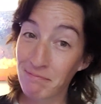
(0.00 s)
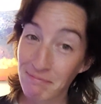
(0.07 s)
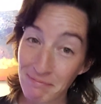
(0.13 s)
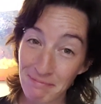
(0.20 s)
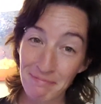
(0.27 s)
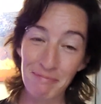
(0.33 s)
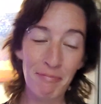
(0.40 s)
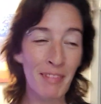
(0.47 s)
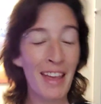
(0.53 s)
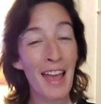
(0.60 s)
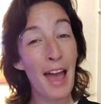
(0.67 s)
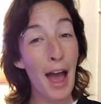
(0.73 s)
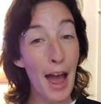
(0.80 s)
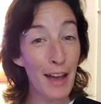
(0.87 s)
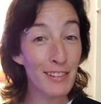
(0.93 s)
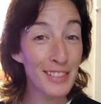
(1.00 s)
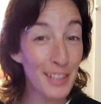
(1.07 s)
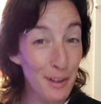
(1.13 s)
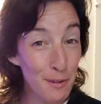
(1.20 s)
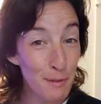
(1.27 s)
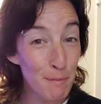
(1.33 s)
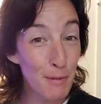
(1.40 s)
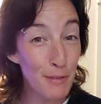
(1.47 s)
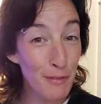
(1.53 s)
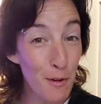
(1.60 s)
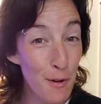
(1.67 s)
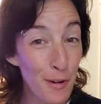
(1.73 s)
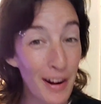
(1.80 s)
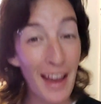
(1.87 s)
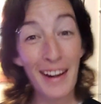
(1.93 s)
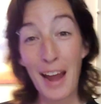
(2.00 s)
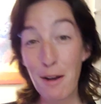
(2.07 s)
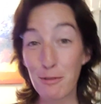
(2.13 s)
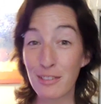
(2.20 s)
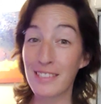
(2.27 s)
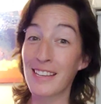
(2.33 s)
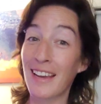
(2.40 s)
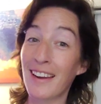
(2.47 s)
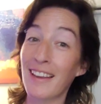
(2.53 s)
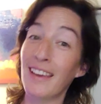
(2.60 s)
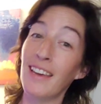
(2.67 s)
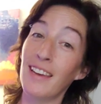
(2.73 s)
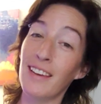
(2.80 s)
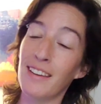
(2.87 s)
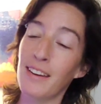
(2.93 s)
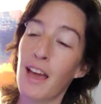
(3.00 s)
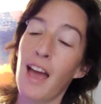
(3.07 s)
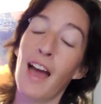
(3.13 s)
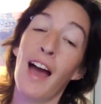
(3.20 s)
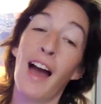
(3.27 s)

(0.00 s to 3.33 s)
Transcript: I have said it before, and I will say it again.